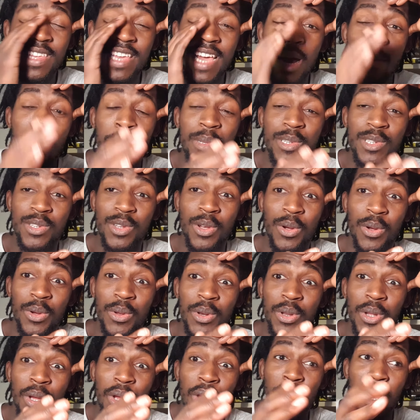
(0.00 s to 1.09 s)
the
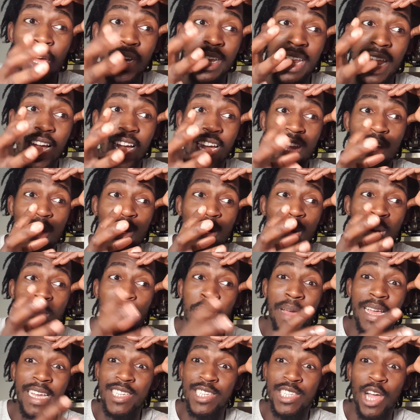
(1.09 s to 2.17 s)
episode like kind of
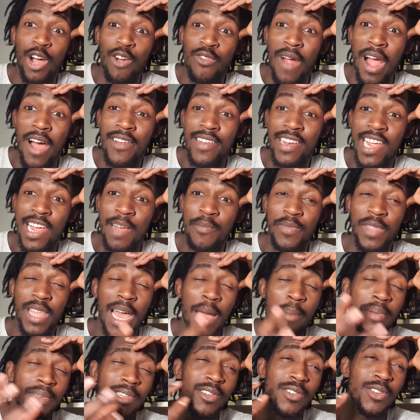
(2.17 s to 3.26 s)
based around him. The
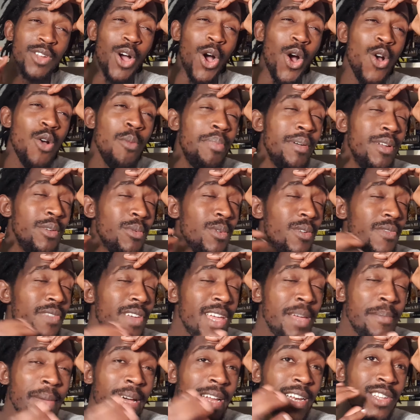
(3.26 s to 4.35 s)
episode opened with
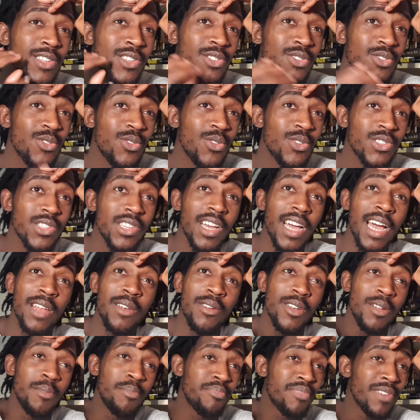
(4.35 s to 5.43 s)
him and his daughter
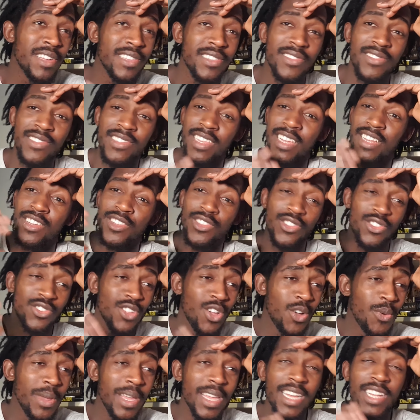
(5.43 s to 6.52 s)
and the presents and the
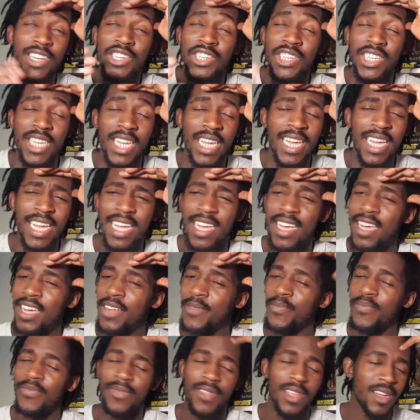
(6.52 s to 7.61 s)
snowing and shit.
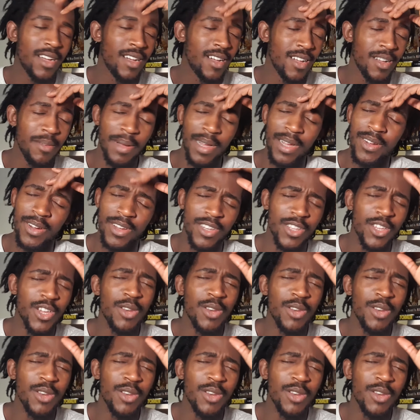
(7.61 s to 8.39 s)
Oh my god.